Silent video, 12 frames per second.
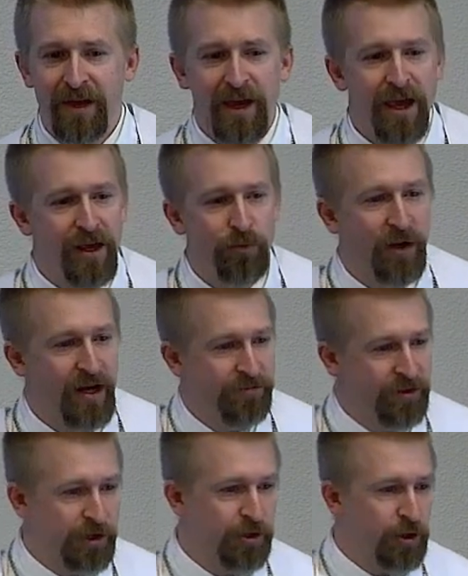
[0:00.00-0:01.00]
In whatever
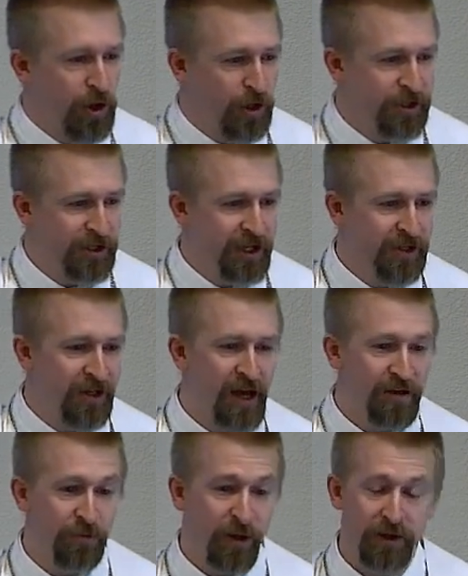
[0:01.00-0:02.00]
you're calling in
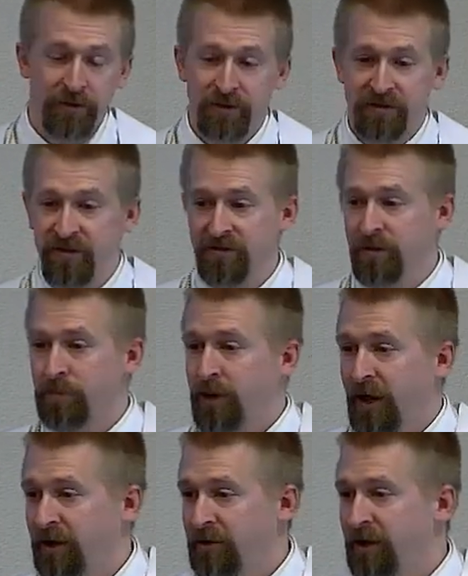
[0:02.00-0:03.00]
life, whether it's as a
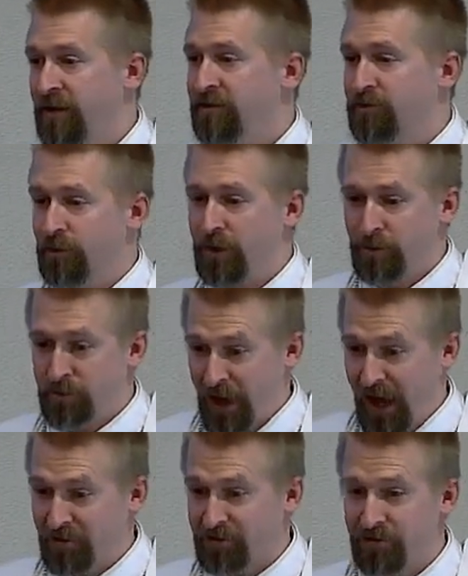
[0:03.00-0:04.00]
parent or a
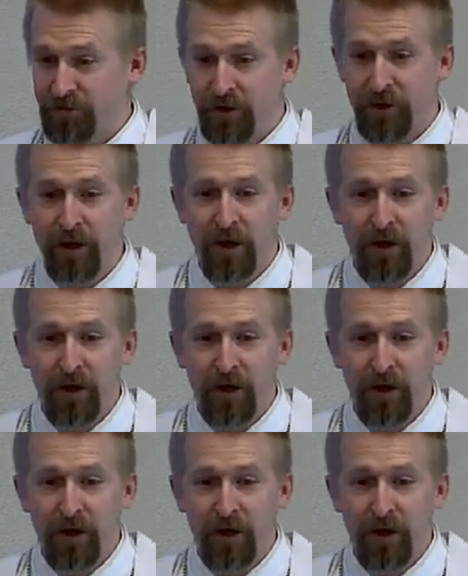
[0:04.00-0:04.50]
pastor